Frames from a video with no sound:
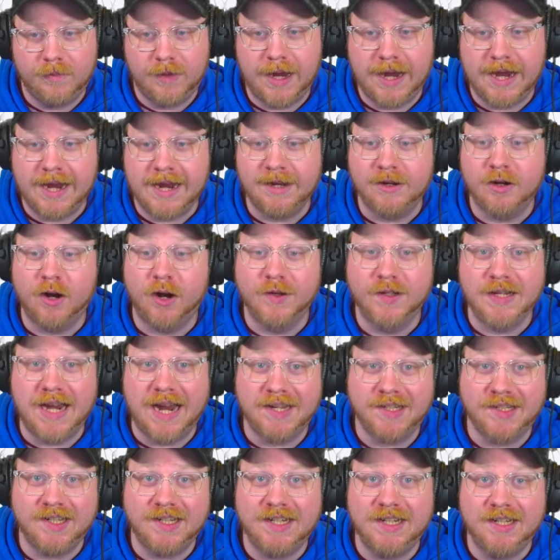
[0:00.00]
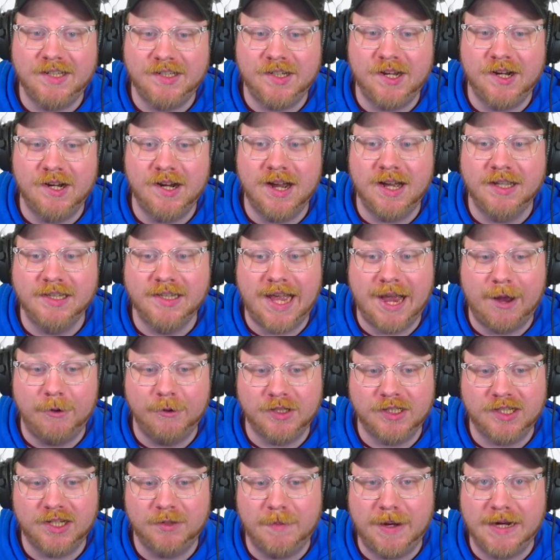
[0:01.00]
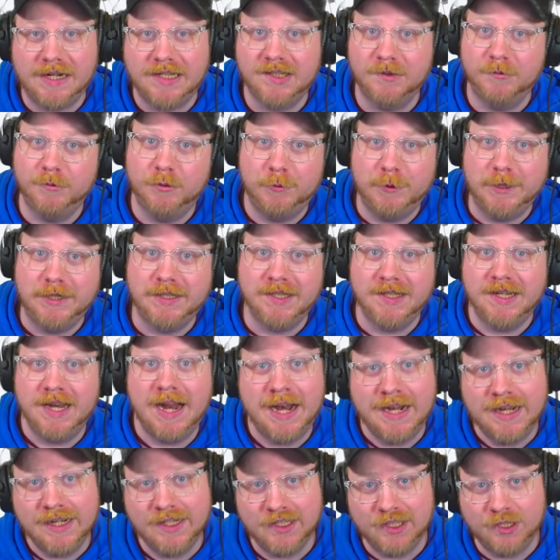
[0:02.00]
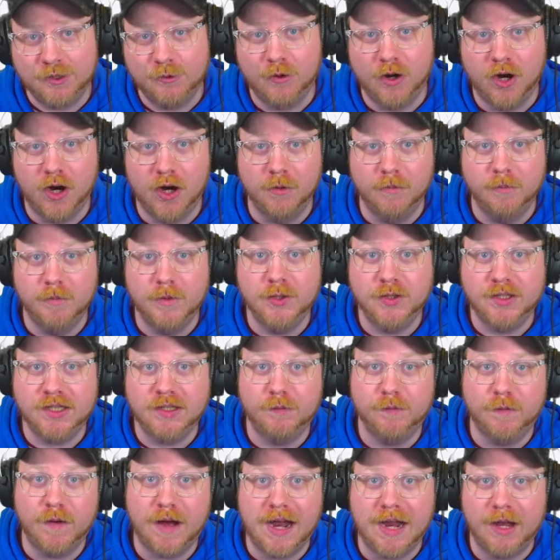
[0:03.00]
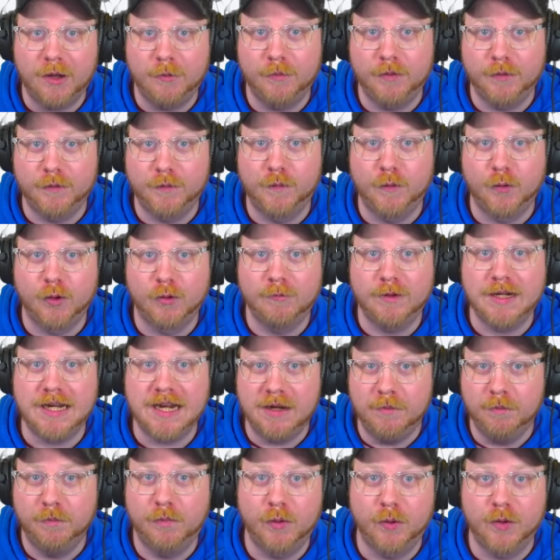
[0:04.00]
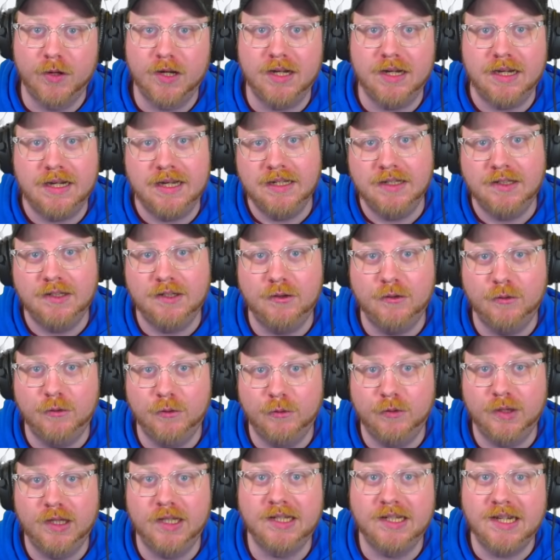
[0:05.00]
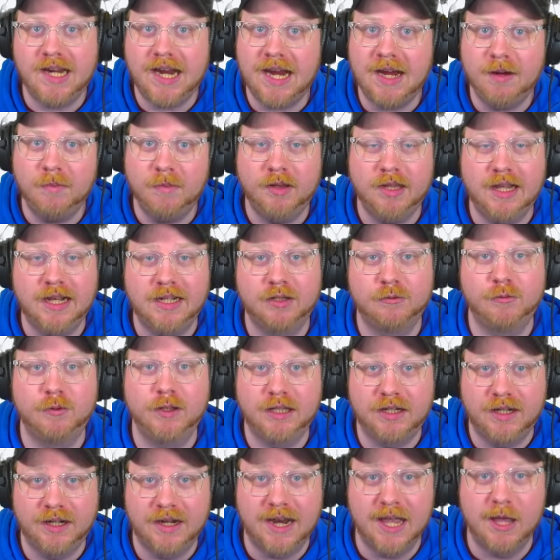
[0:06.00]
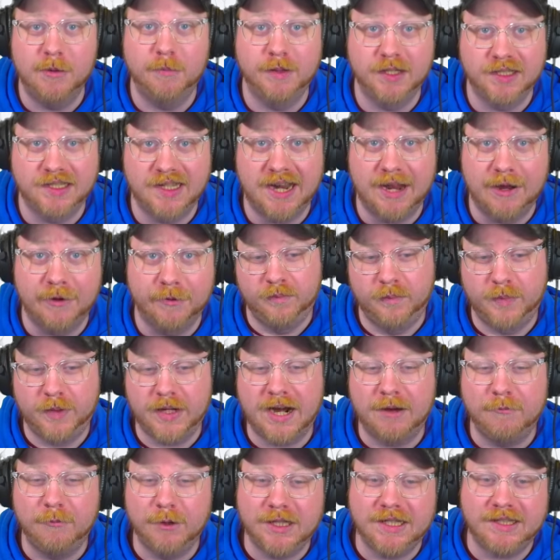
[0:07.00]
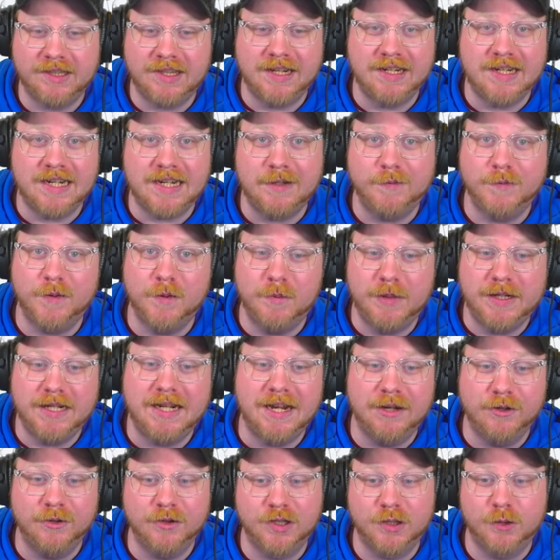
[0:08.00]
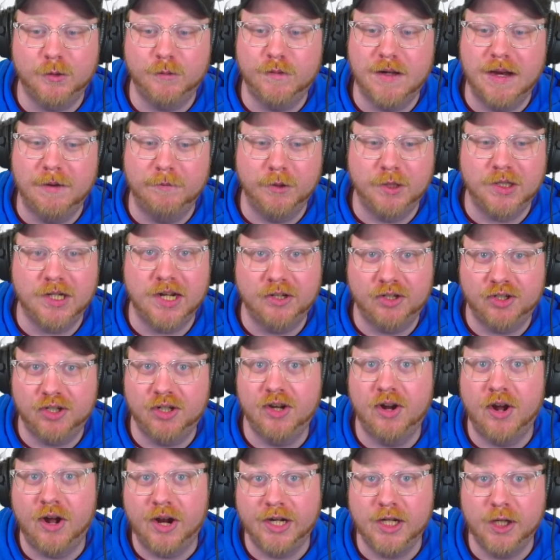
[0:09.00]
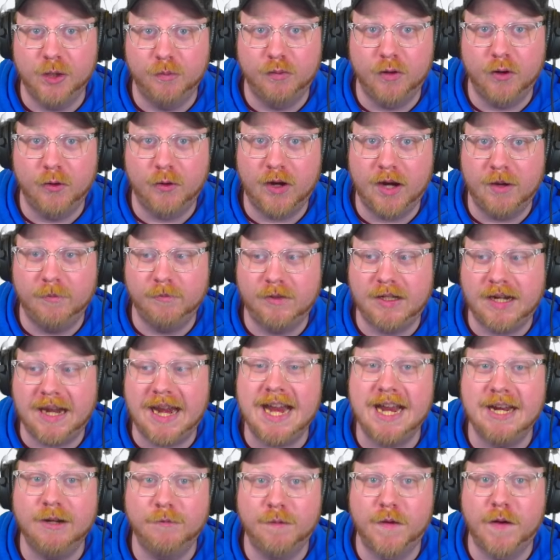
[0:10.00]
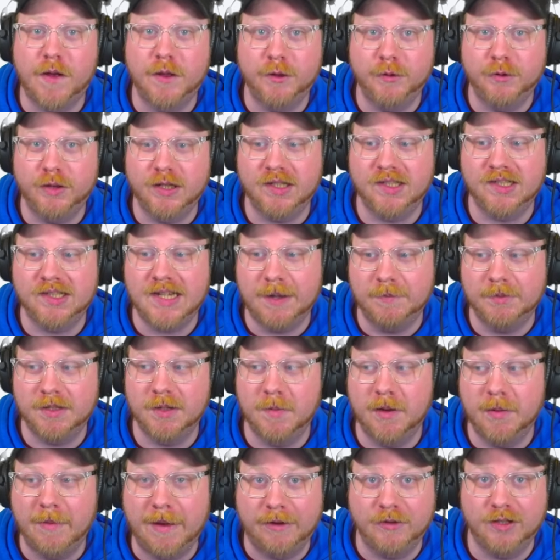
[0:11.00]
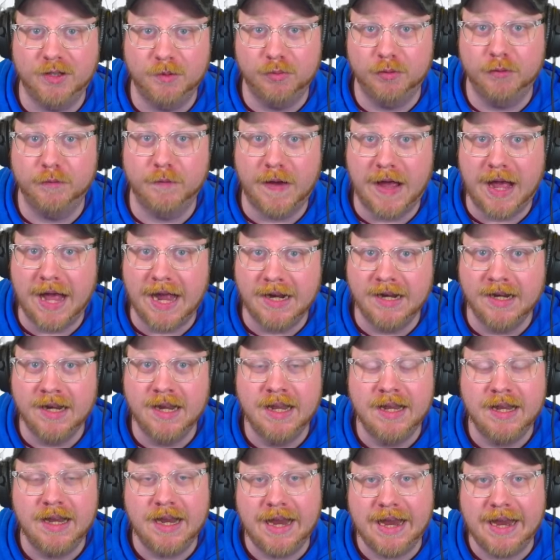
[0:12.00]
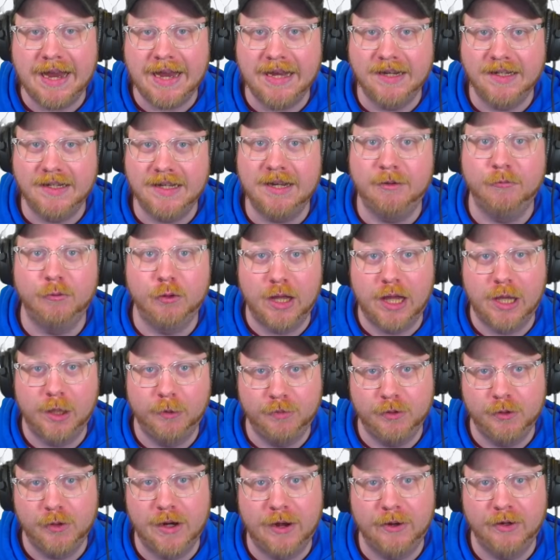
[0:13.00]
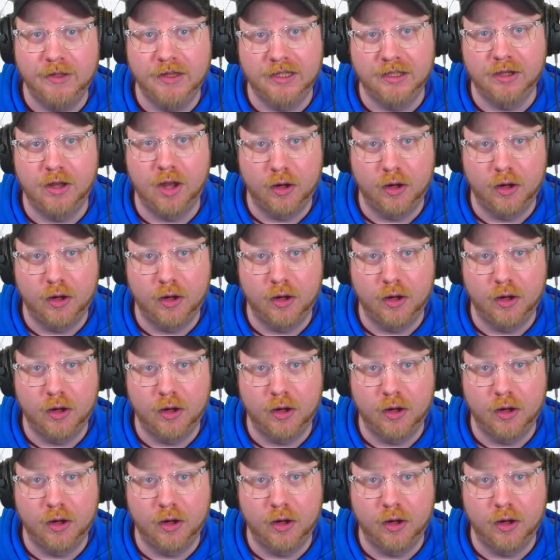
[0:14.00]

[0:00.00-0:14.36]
And Audacity is going to allow us to make some tweaks and edits to our music file before we import it into the game. That's really going to help us out. But I really think even beginners who've never touched an audio program can follow the steps I'm about to provide, and it will help you out in the long